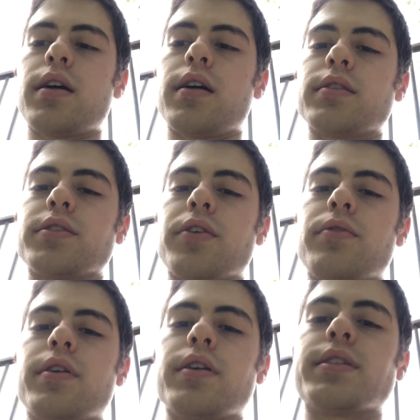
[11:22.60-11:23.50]
So
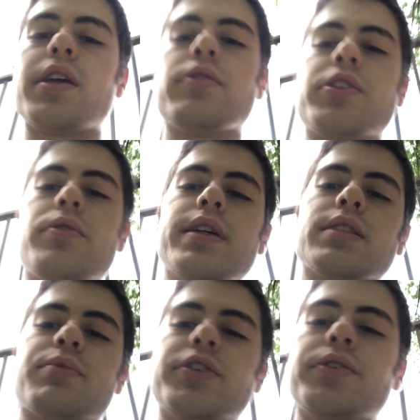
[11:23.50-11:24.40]
the CO2
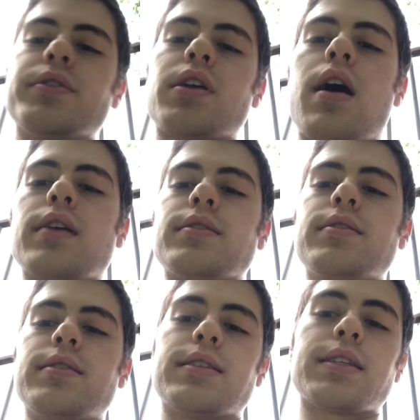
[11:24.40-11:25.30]
that's produced
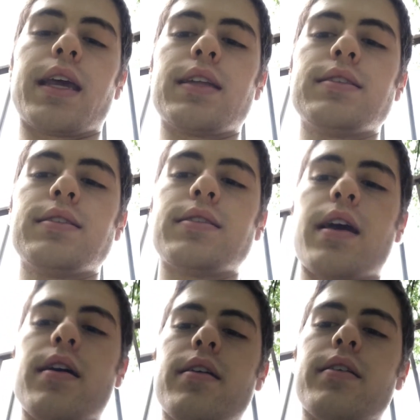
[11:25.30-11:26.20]
causes the skins
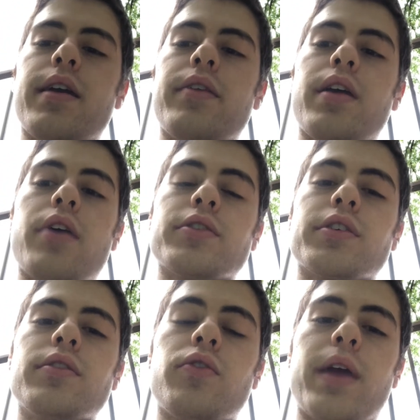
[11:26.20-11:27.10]
and the other
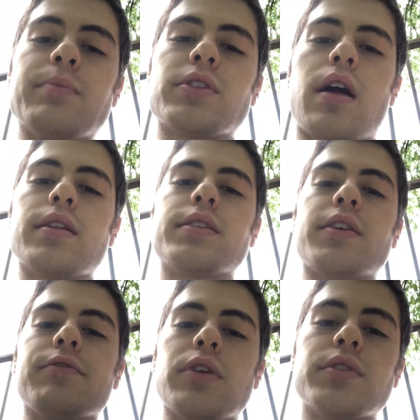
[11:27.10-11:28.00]
grape solids
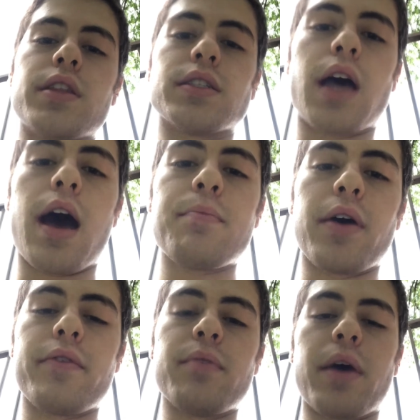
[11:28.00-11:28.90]
to float to the top
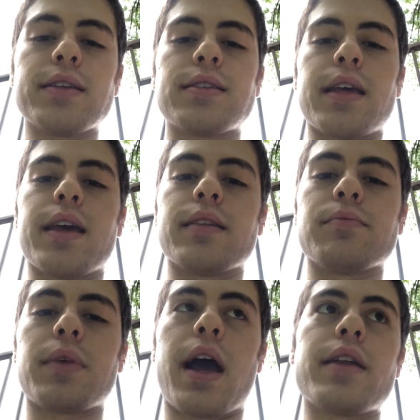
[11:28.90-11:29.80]
of the must
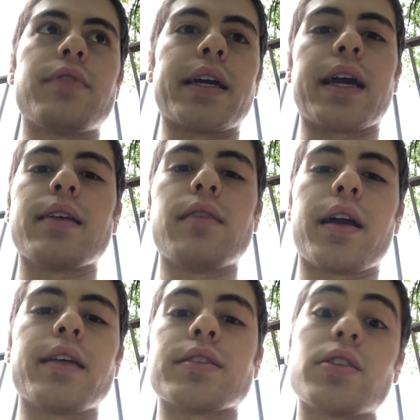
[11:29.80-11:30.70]
and kind of like
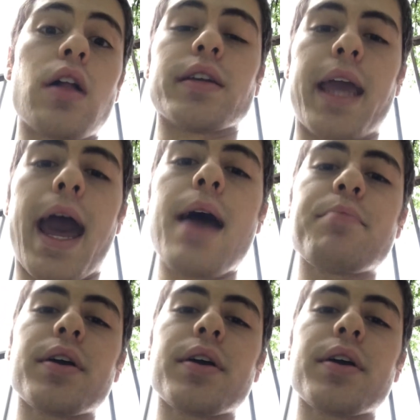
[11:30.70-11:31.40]
a solid cap.